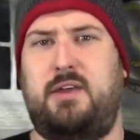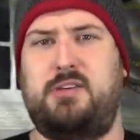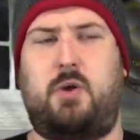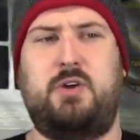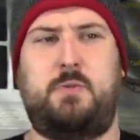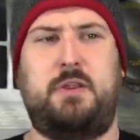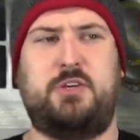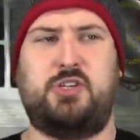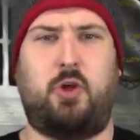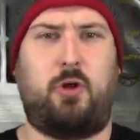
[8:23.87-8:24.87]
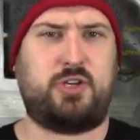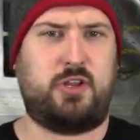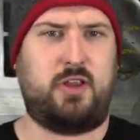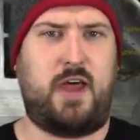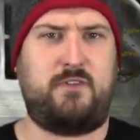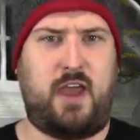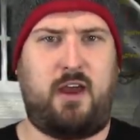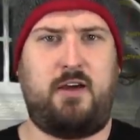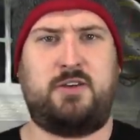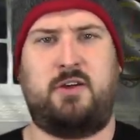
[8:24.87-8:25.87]
He's always been this larger-than-life
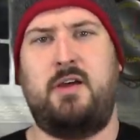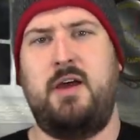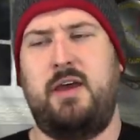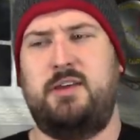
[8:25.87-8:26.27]
character.